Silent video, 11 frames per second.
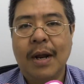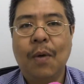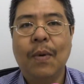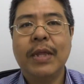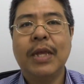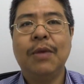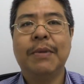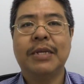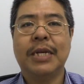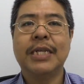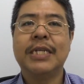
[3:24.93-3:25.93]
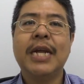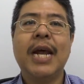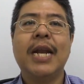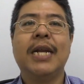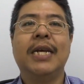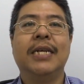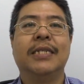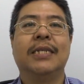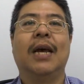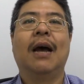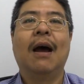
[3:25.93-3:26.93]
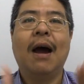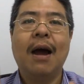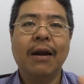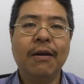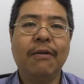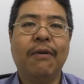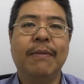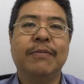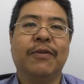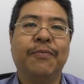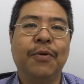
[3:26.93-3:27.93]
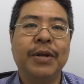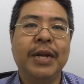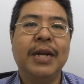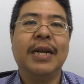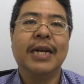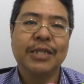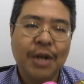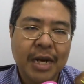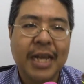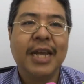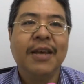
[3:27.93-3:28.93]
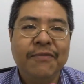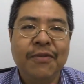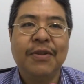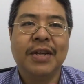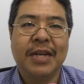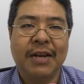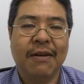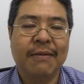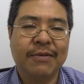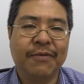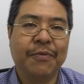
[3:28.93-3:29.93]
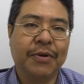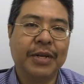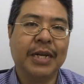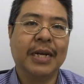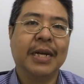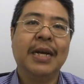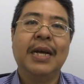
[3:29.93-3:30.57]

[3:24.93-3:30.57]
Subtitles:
Now one thing you must understand is 100 grams of protein does not give you 30 grams of protein.